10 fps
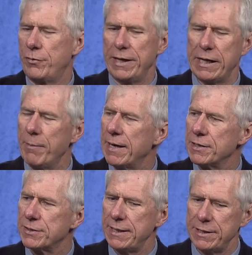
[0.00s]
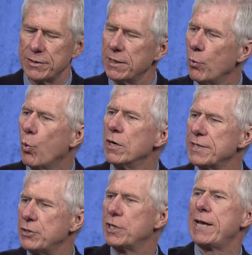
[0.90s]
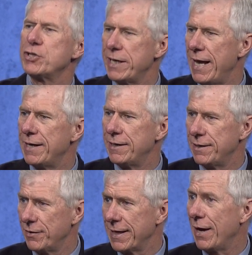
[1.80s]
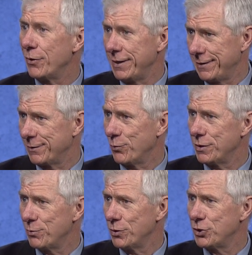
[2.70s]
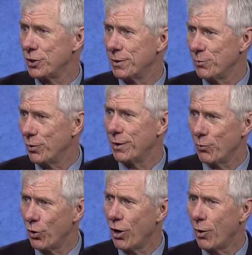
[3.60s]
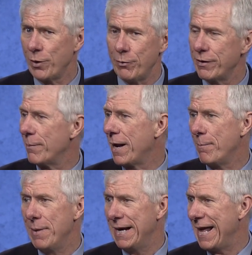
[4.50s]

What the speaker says: thinking about is where's education headed in the county? Where are we? We've got about a minute